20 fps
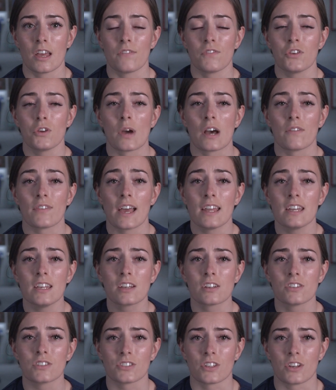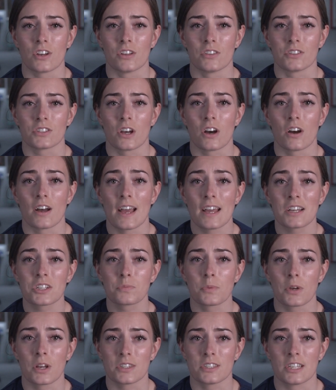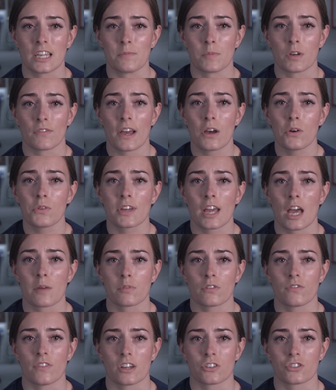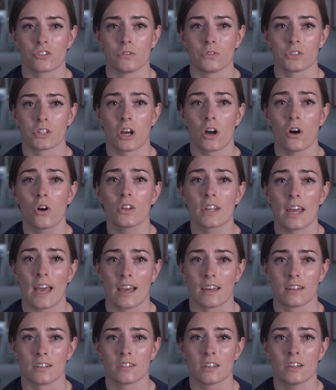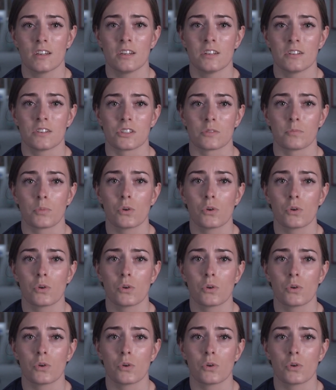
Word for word: If you have any concerns, our expert team of healthcare professionals are on hand to